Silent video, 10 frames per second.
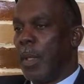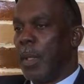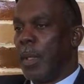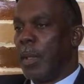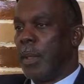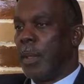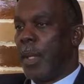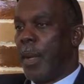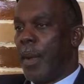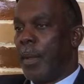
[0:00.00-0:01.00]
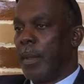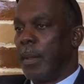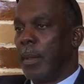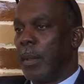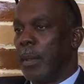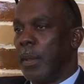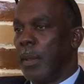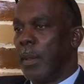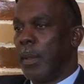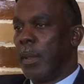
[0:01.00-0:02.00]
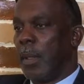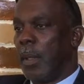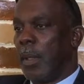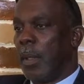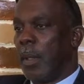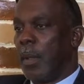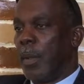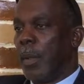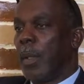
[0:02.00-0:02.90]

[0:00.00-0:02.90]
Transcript: they would need the defendant to actually